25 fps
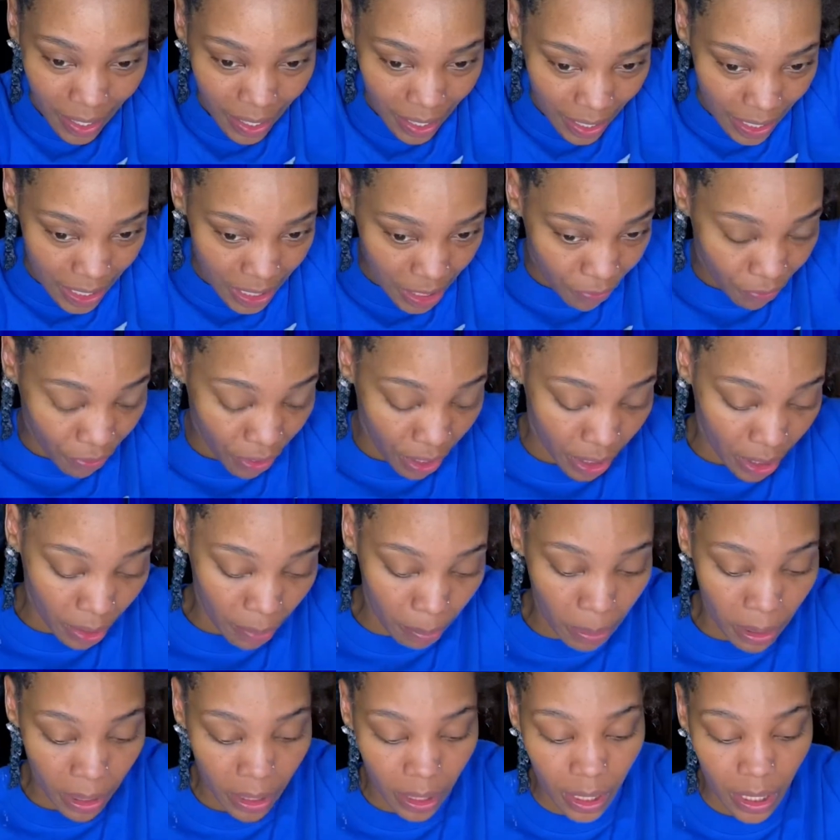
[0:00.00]
It's funny
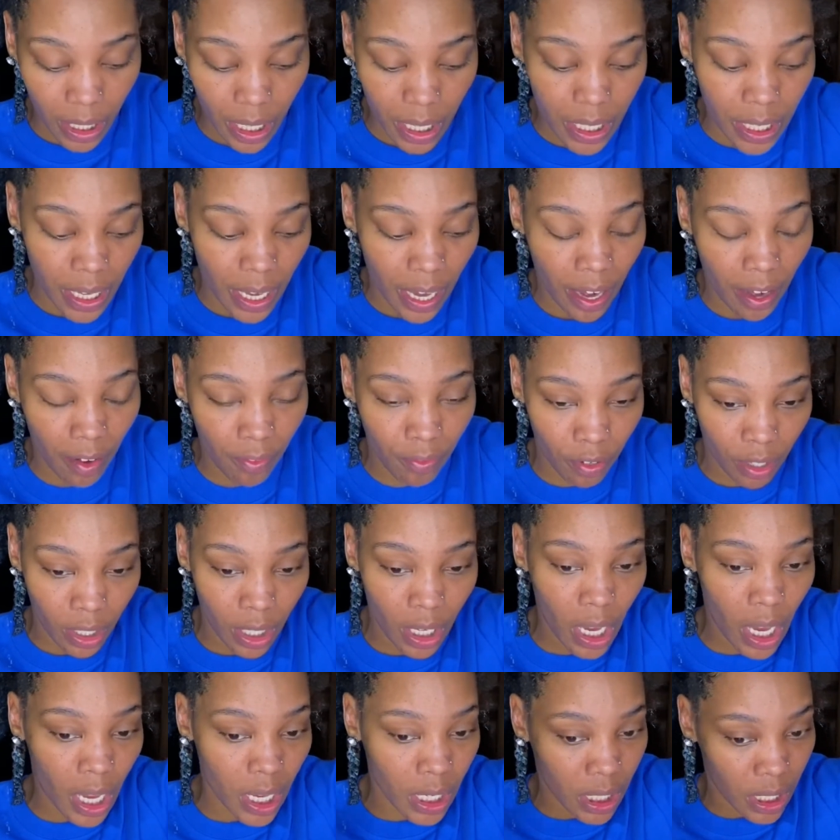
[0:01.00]
because
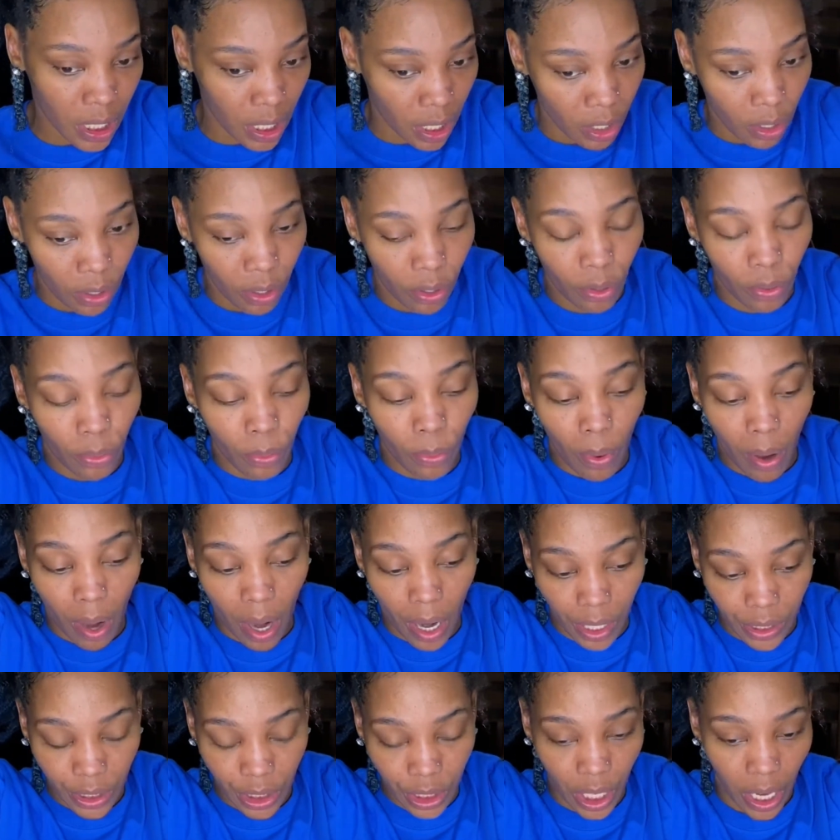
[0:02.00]
every single
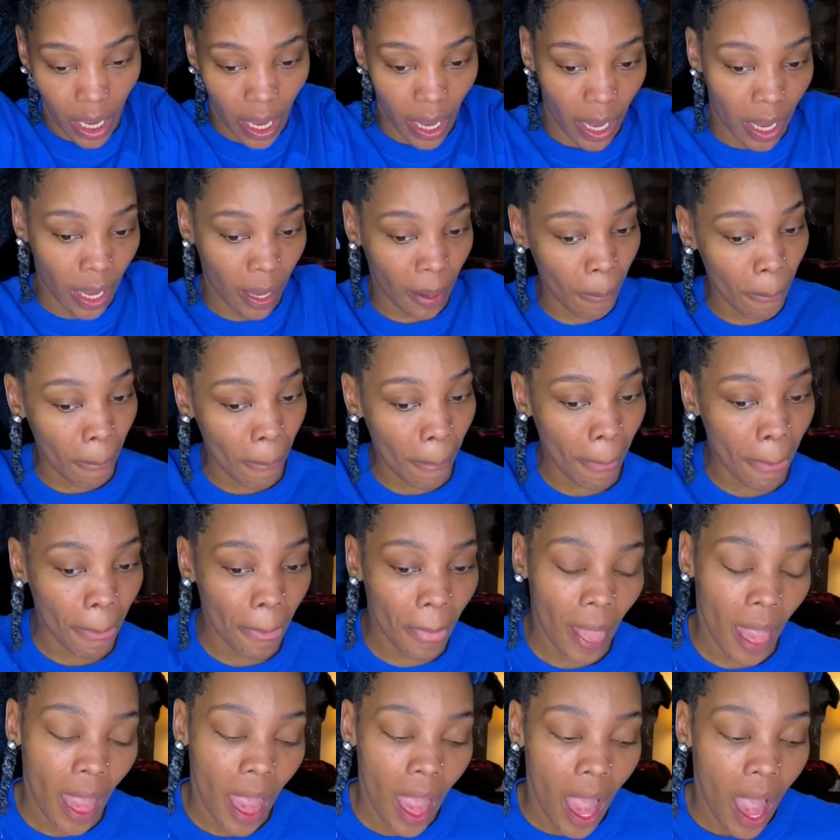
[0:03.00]
wash day,
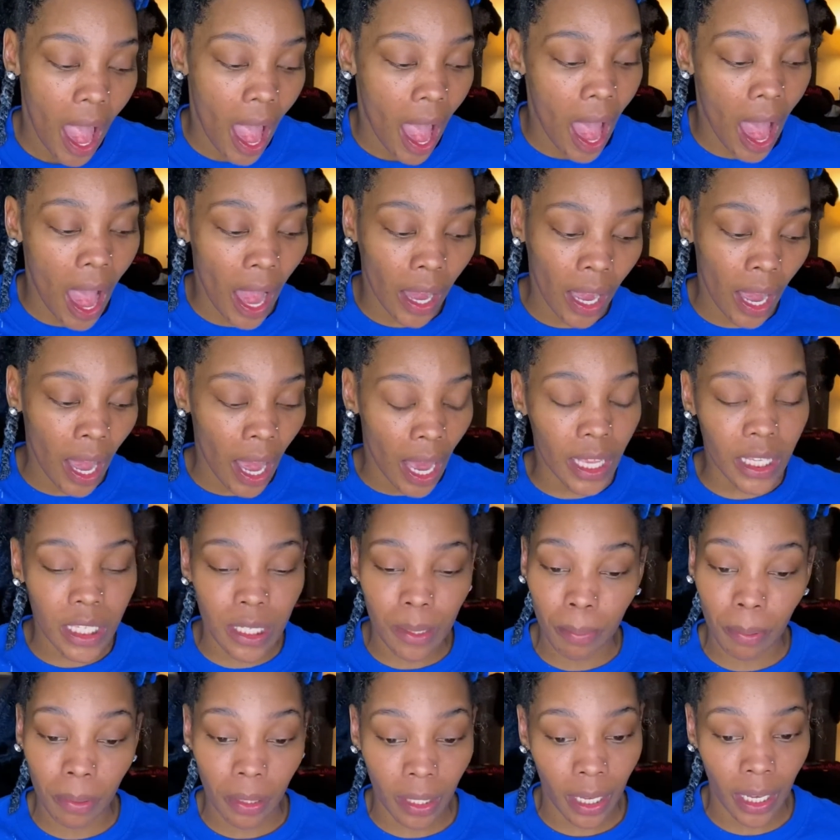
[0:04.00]
I
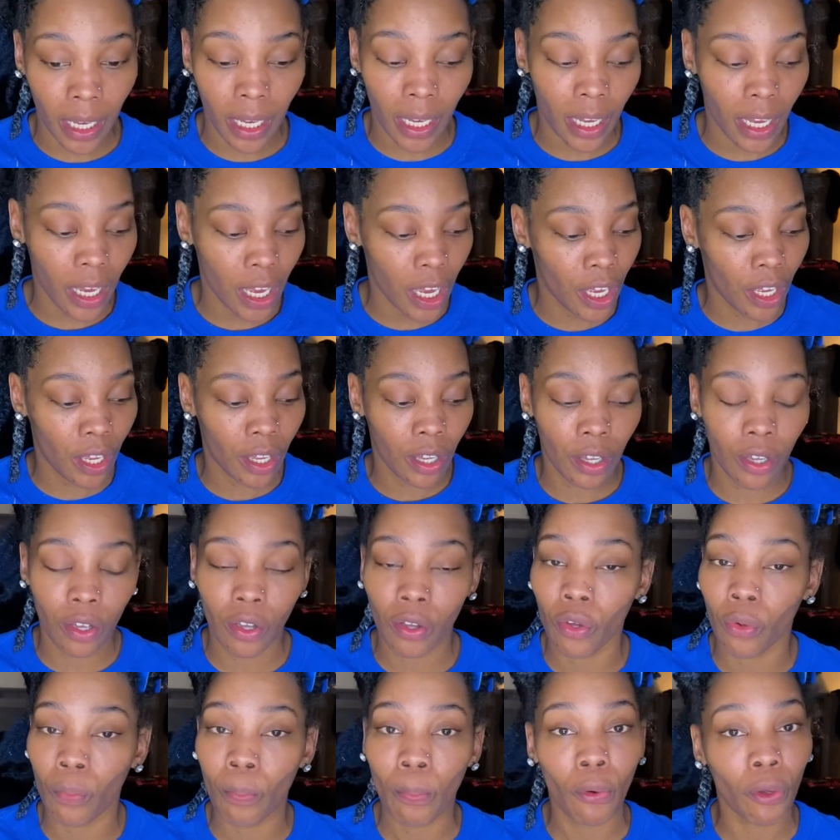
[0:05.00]
contemplate
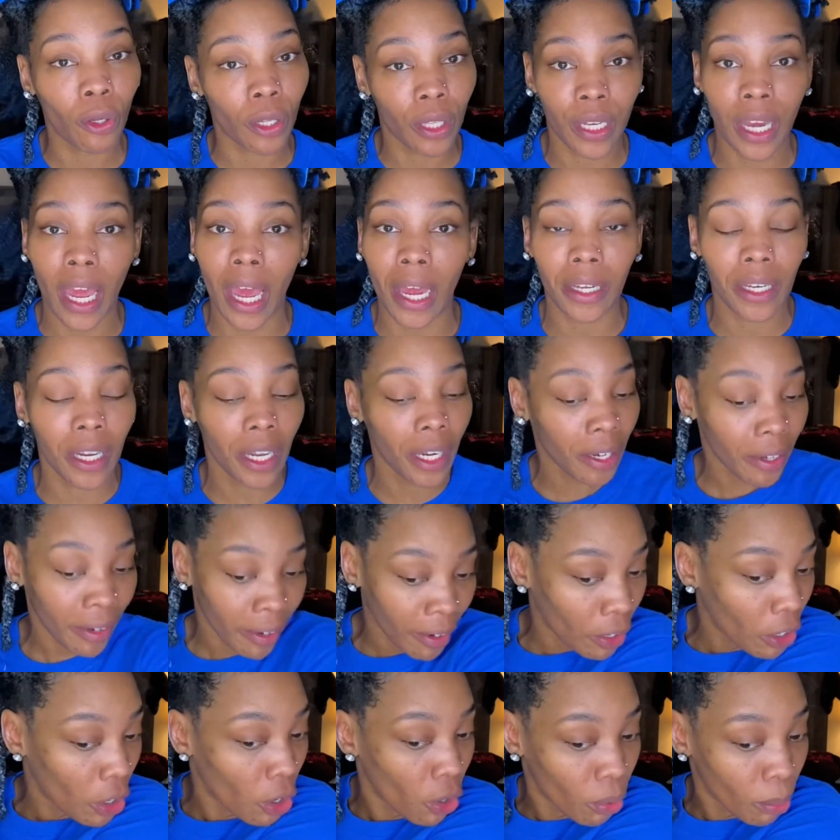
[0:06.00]
pulling out that
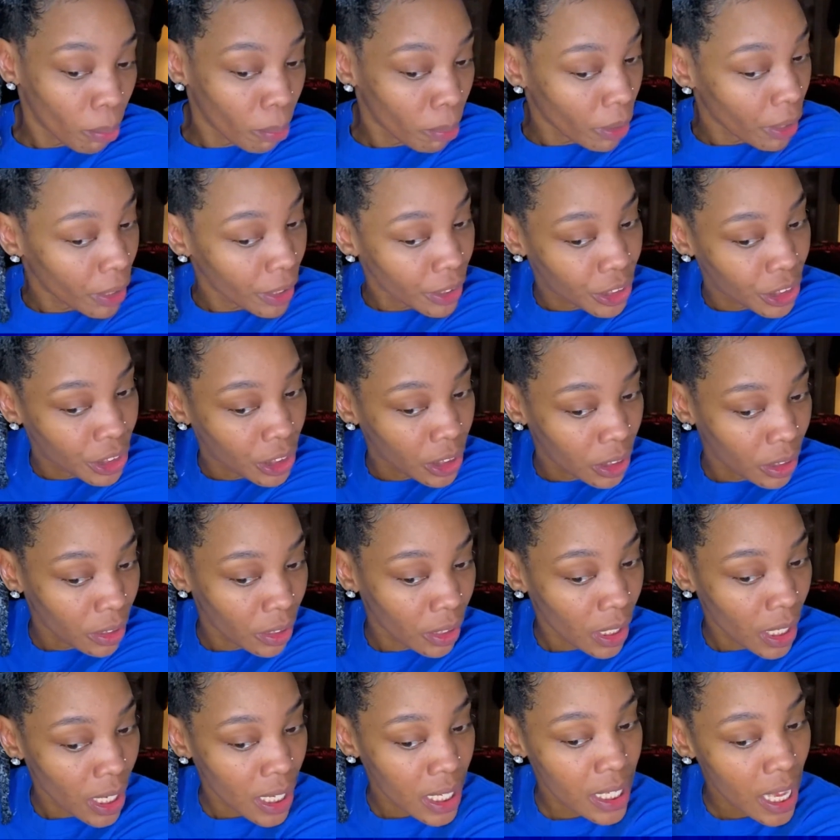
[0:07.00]
Curacoat brush
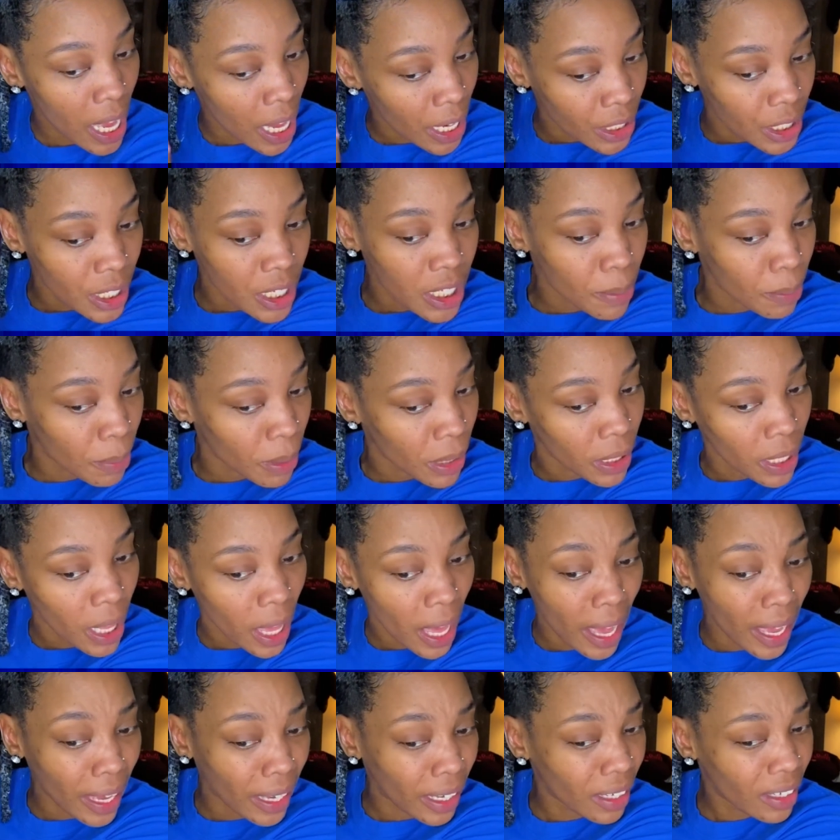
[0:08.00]
because I just be like,